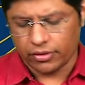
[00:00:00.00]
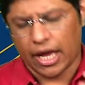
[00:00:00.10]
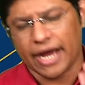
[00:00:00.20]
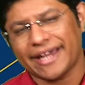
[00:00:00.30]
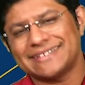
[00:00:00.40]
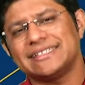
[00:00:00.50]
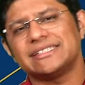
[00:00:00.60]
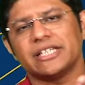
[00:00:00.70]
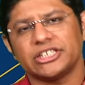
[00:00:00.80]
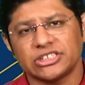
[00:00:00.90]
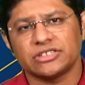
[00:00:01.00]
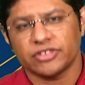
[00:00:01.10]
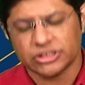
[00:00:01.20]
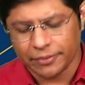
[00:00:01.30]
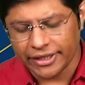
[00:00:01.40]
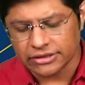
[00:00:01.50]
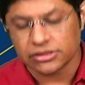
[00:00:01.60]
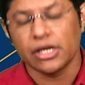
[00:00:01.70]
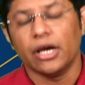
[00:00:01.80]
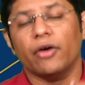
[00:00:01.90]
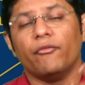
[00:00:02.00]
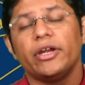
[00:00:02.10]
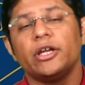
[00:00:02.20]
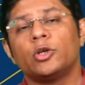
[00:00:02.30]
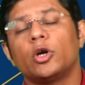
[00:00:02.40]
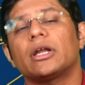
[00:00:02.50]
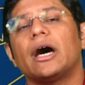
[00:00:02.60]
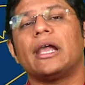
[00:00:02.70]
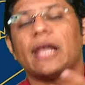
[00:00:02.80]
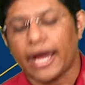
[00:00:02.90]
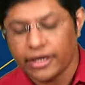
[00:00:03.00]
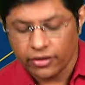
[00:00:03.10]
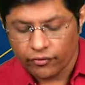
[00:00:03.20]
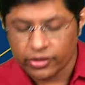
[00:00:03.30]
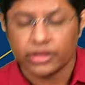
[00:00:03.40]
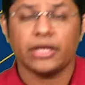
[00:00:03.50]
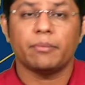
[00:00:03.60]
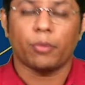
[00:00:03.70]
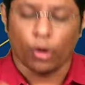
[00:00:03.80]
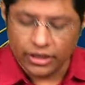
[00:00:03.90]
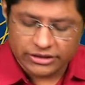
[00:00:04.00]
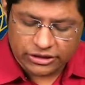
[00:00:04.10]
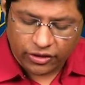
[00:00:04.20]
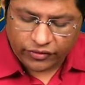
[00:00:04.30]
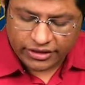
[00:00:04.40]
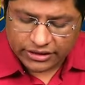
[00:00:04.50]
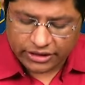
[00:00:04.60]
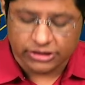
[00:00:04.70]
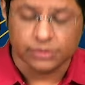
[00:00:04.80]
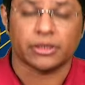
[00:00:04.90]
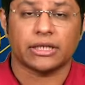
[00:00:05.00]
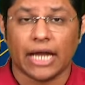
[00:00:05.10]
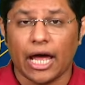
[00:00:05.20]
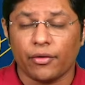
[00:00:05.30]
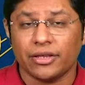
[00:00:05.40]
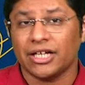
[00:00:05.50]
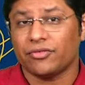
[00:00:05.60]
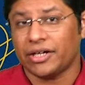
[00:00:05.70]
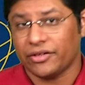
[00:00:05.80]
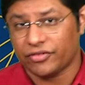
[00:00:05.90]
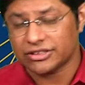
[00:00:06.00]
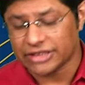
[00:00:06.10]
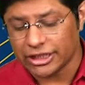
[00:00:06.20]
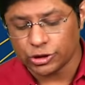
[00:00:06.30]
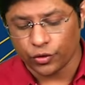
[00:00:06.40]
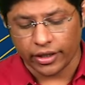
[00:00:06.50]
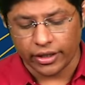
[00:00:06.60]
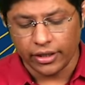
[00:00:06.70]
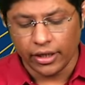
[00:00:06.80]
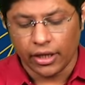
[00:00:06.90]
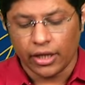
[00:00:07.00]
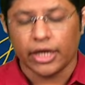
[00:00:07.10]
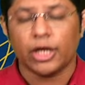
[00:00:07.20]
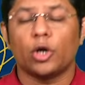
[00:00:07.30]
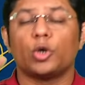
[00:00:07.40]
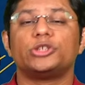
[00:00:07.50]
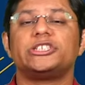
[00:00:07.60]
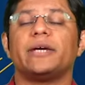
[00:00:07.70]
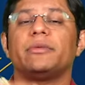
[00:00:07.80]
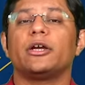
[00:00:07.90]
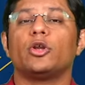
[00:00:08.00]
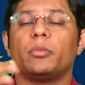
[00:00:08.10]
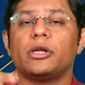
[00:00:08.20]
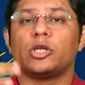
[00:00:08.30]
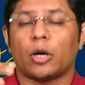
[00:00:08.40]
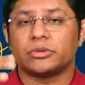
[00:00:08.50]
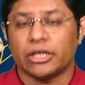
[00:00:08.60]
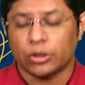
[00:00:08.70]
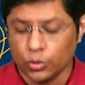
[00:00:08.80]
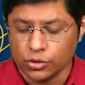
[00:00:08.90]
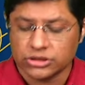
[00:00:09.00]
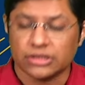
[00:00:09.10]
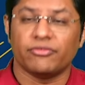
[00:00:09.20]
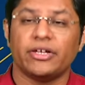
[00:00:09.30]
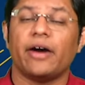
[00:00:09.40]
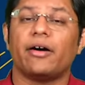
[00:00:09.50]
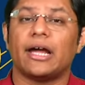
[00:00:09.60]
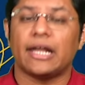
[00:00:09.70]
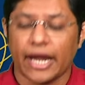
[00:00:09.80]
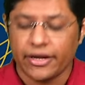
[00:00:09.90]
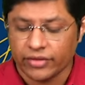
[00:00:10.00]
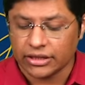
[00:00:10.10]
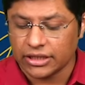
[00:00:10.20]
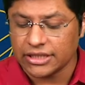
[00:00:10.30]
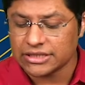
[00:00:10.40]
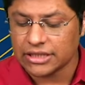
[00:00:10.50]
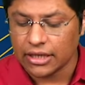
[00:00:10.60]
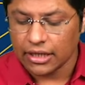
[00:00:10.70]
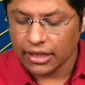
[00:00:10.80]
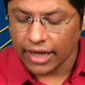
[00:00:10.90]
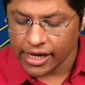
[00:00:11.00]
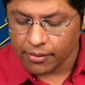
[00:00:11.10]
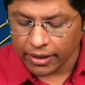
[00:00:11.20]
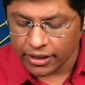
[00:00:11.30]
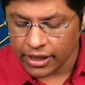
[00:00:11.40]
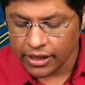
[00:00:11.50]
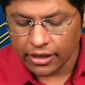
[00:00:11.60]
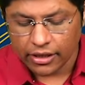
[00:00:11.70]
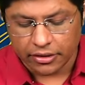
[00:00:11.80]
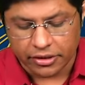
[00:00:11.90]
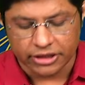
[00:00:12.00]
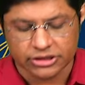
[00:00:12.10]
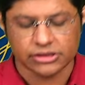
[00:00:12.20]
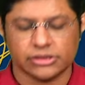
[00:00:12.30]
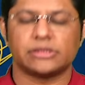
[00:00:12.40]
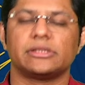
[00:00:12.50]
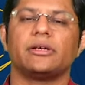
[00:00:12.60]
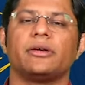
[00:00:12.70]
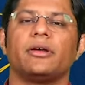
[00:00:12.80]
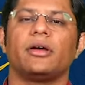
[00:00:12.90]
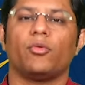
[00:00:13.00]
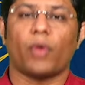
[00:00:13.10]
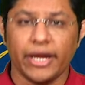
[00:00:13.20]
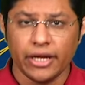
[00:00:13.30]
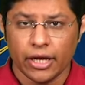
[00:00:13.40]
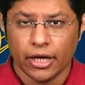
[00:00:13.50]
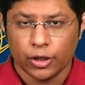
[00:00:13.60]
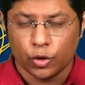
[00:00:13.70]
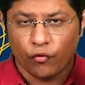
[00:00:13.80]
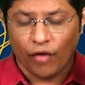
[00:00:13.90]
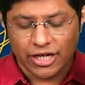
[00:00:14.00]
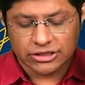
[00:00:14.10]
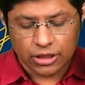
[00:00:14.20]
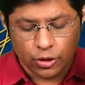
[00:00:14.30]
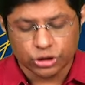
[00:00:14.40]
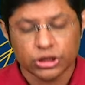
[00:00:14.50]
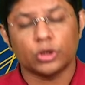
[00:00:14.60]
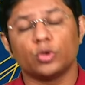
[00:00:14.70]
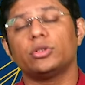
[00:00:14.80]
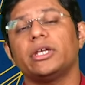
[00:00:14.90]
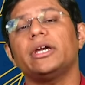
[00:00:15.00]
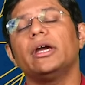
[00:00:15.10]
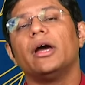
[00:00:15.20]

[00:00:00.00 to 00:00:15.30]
Against these nations, which means we did not align with the policies of these nations. But now in the 21st century, in order to shape the global norms and rules, we have aligned with these like-minded nations. Why? To find solution to the